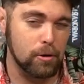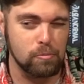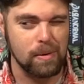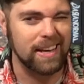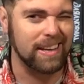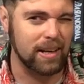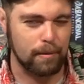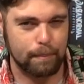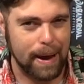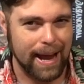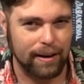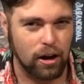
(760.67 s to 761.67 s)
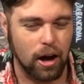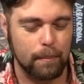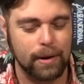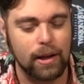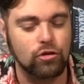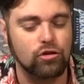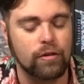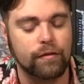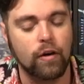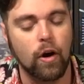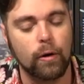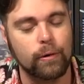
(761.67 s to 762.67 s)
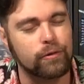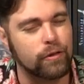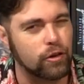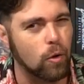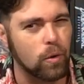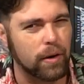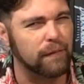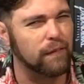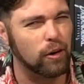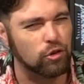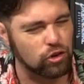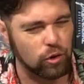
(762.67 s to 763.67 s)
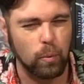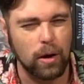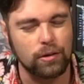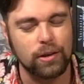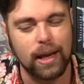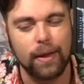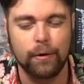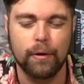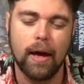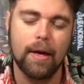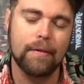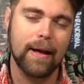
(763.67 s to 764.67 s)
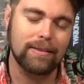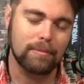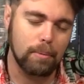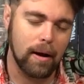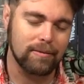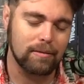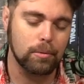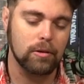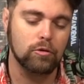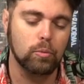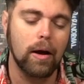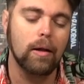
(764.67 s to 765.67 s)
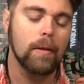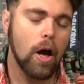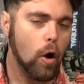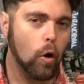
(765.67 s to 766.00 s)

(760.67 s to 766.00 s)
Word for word: You might get a bad combination of cards that don't want to function well together, that's possible as well,